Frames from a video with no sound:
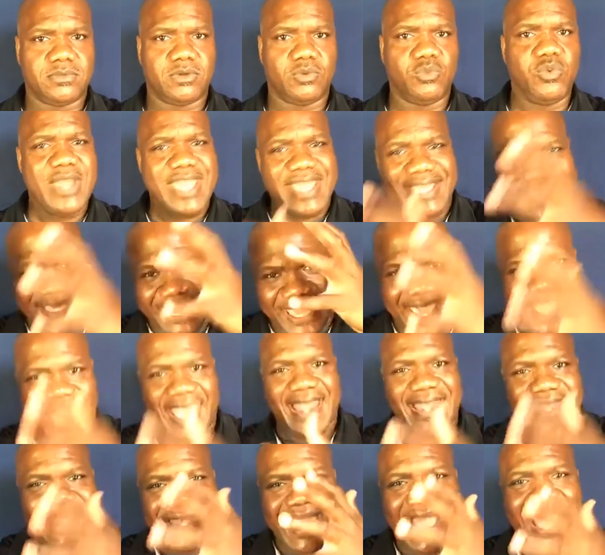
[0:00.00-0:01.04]
we
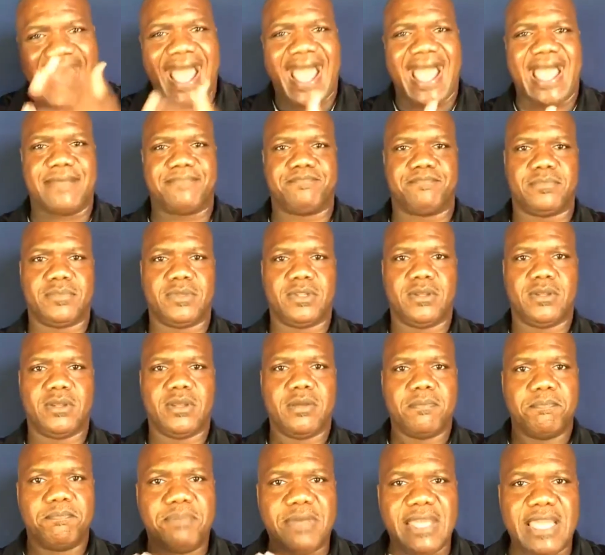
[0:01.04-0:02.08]
cannot
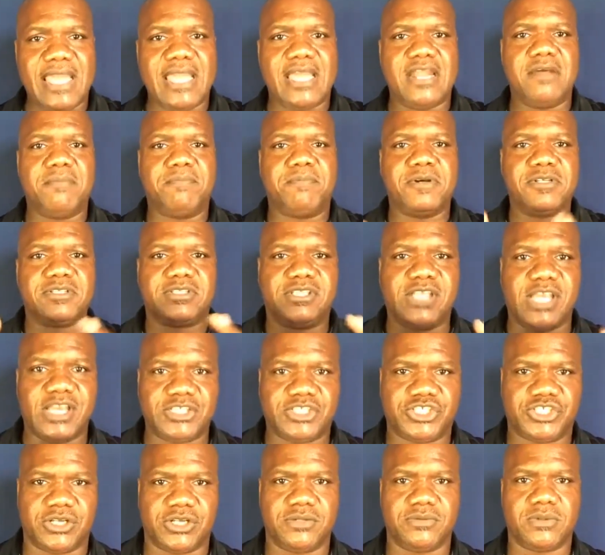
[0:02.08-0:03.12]
be in a
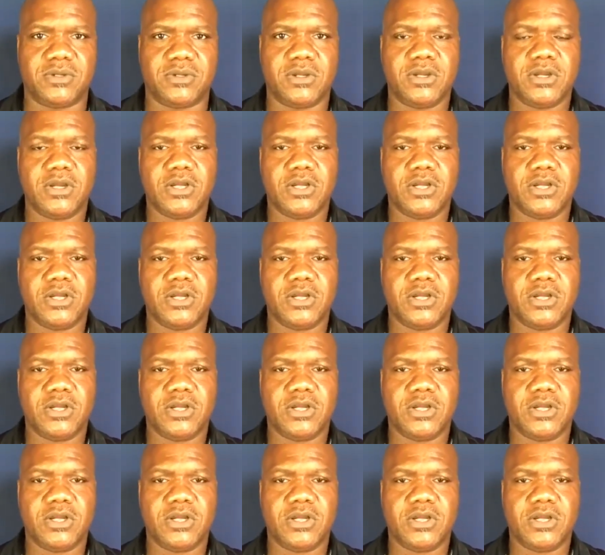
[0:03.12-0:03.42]
position